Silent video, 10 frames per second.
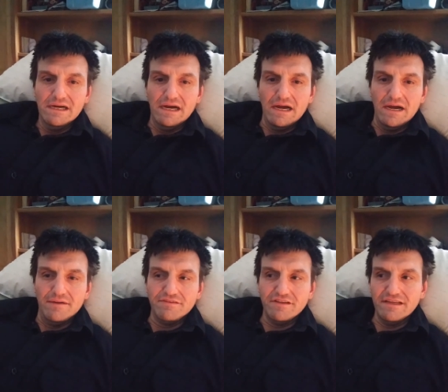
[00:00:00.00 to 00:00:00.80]

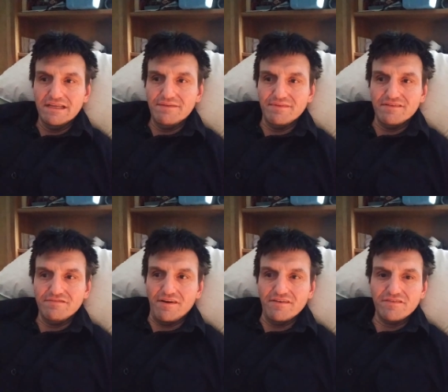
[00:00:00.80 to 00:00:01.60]
Um, so they can keep this
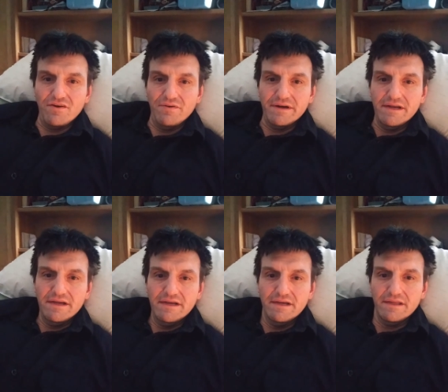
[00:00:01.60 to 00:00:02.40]
farce going.
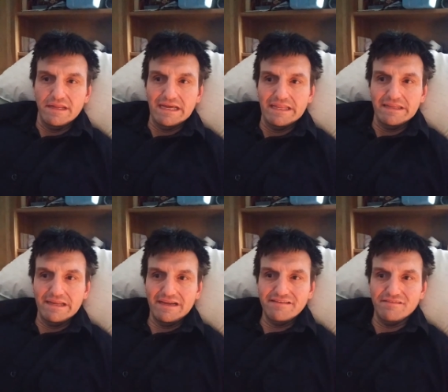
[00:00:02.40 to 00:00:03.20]
Like,
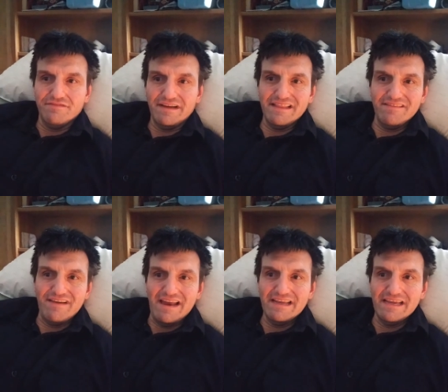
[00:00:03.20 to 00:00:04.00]
like I said, forget the
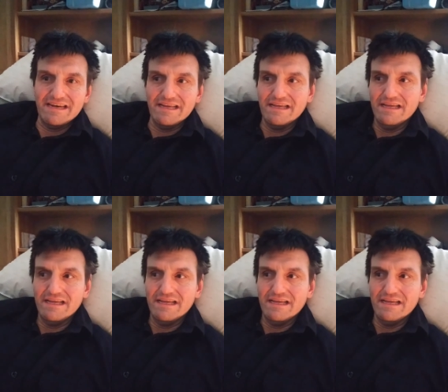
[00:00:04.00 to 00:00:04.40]
Vatican.